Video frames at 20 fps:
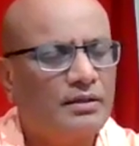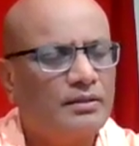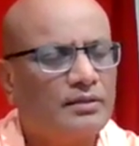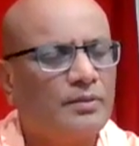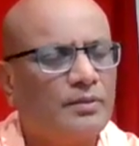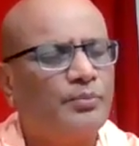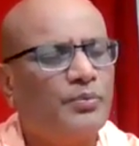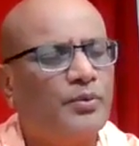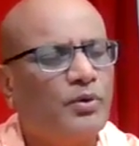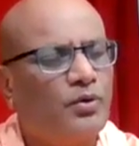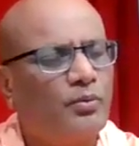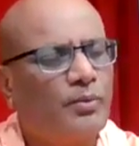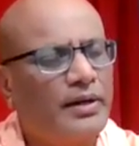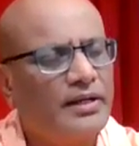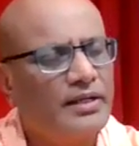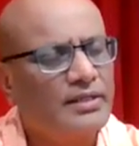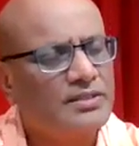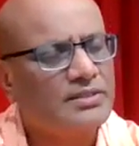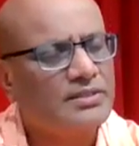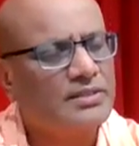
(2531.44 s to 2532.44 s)
The pure
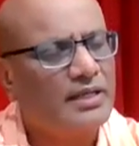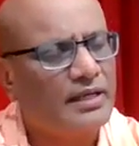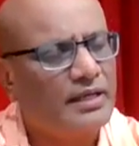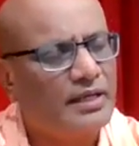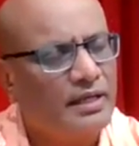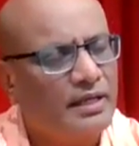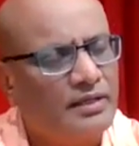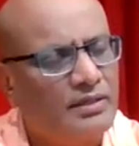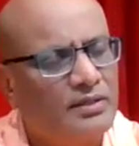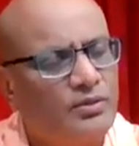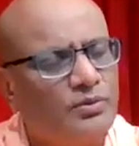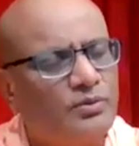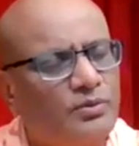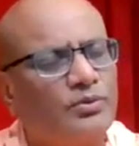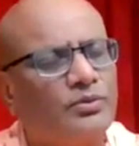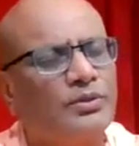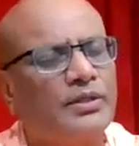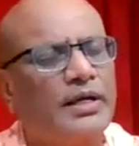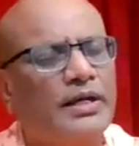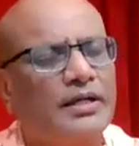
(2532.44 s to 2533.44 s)
mind has taken you
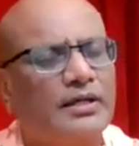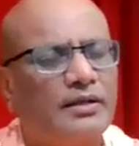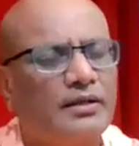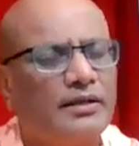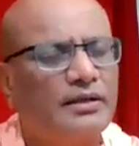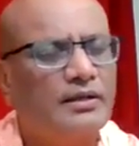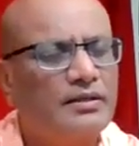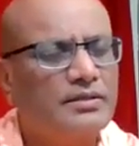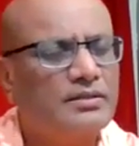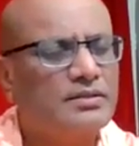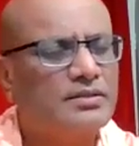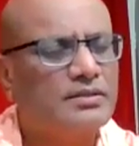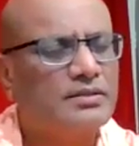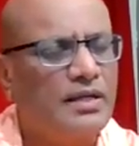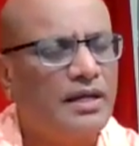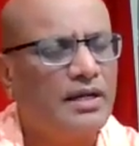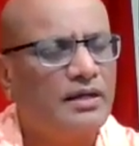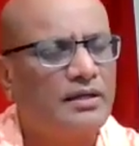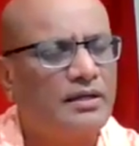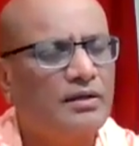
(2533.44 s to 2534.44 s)
to that
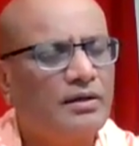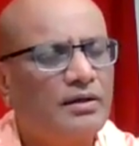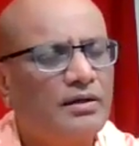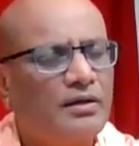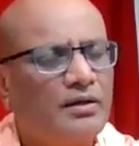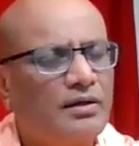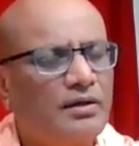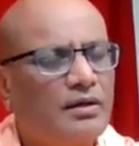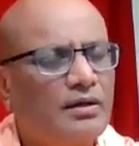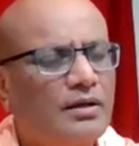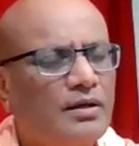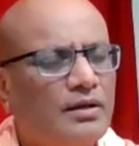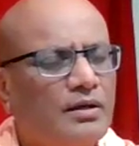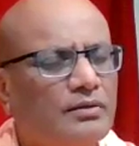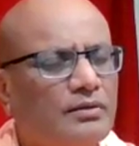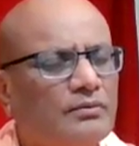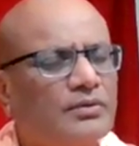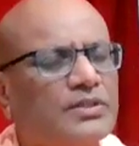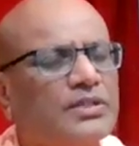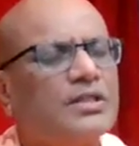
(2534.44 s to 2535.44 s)
state
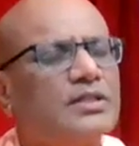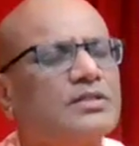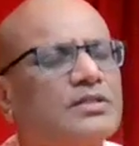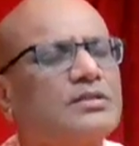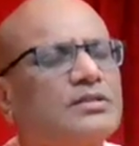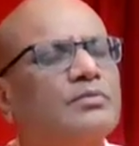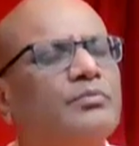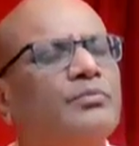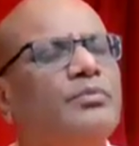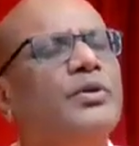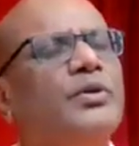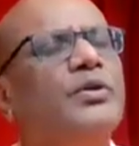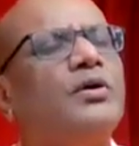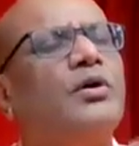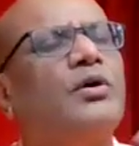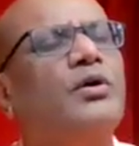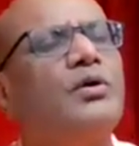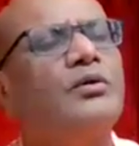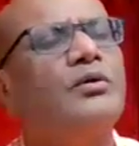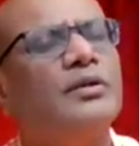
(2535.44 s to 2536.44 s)
which is
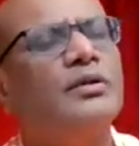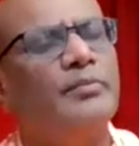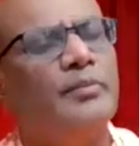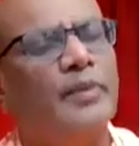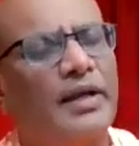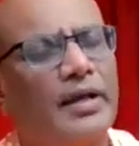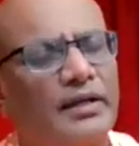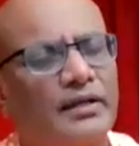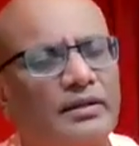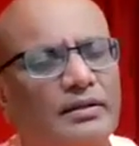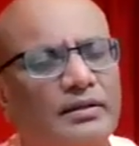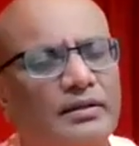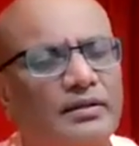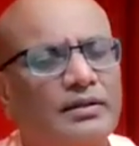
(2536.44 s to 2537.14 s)
beyond the mind.